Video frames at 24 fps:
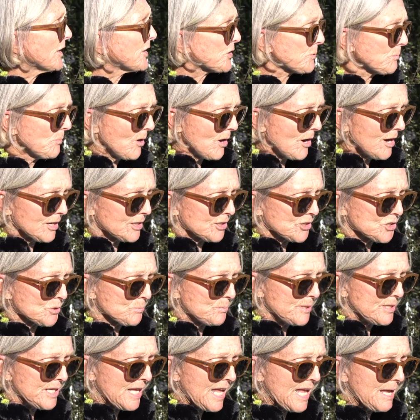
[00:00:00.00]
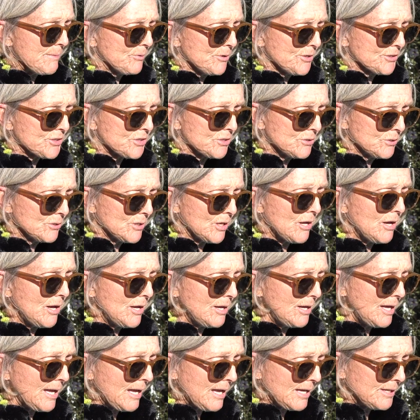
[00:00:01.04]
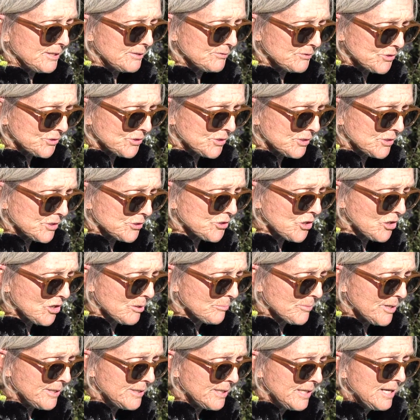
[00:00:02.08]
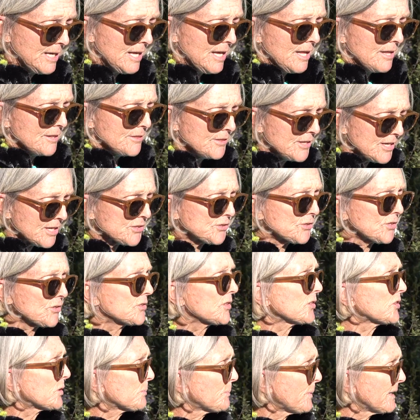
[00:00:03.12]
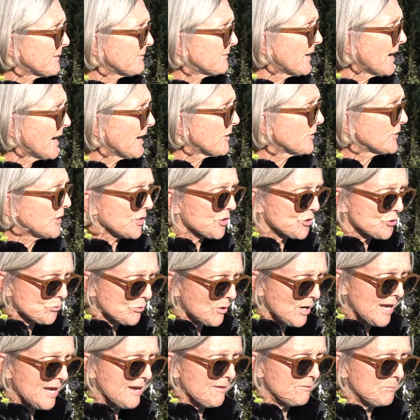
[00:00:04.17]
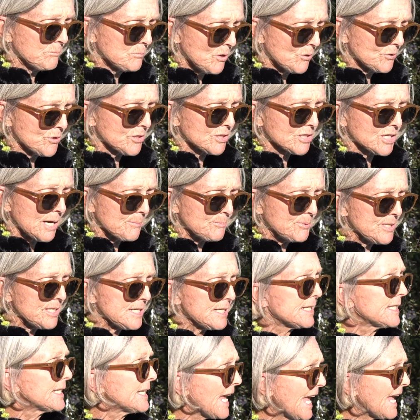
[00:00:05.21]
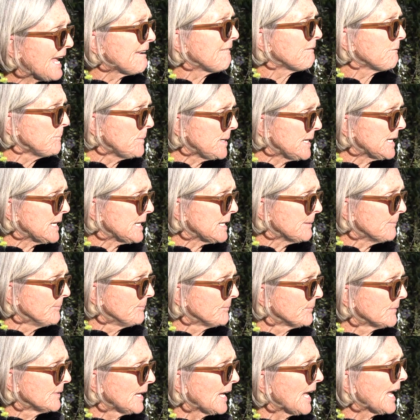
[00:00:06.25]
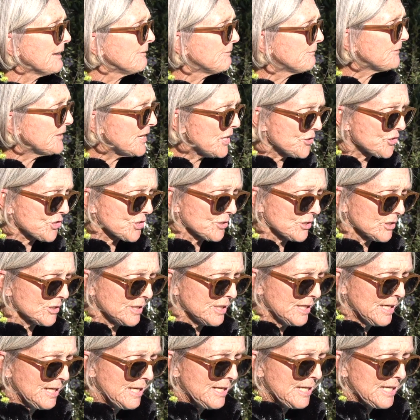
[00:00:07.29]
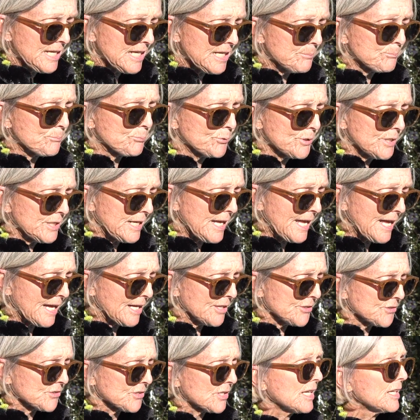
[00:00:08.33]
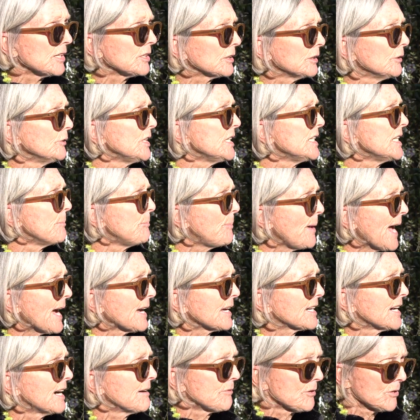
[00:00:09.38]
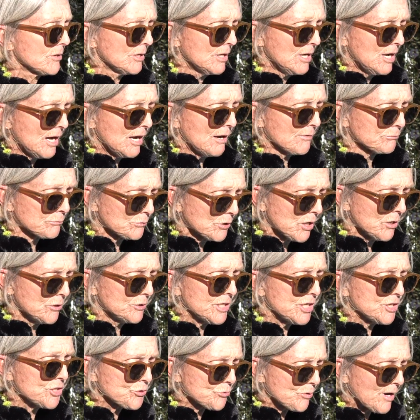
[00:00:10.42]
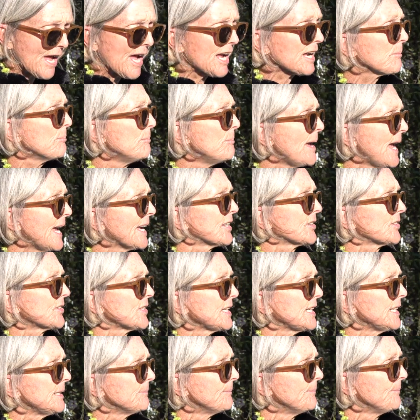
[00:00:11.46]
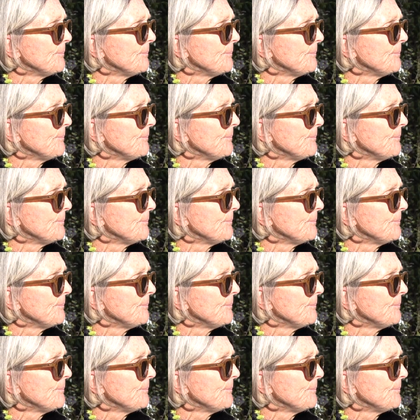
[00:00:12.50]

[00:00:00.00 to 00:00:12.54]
as Mark has been able to determine, this is the Spitfire that Triumph Motor Company gave me and featured in print ads, including the back cover of Road and Track magazine.